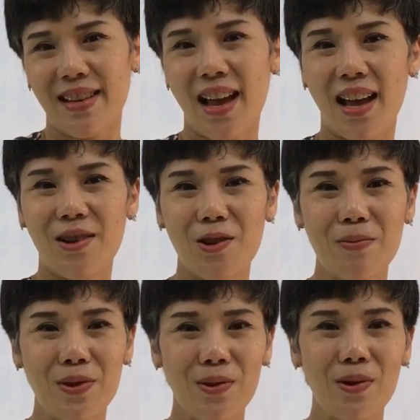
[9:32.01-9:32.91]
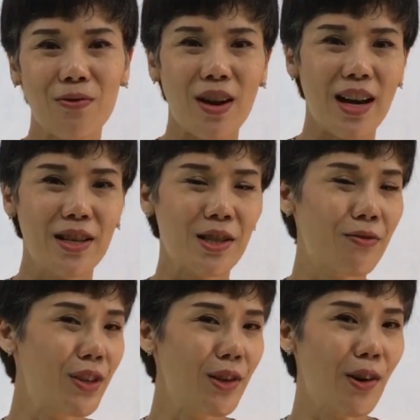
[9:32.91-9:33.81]
I hope you find this
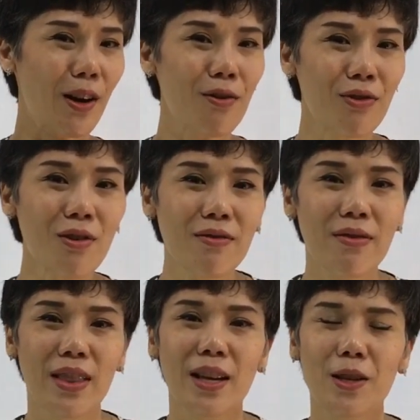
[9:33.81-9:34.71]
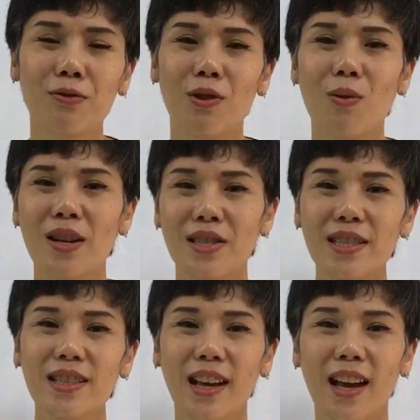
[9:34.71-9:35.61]
video helpful. Thank you for
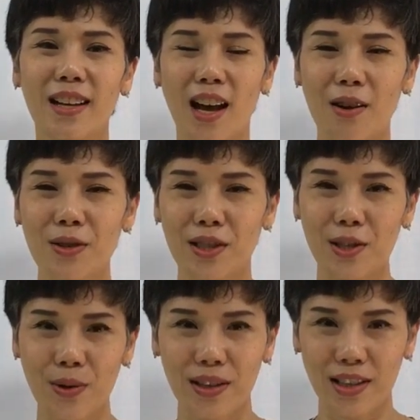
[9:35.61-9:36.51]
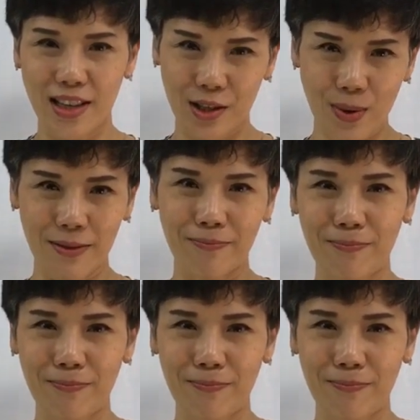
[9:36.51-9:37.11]
watching, and I will see you in the next one.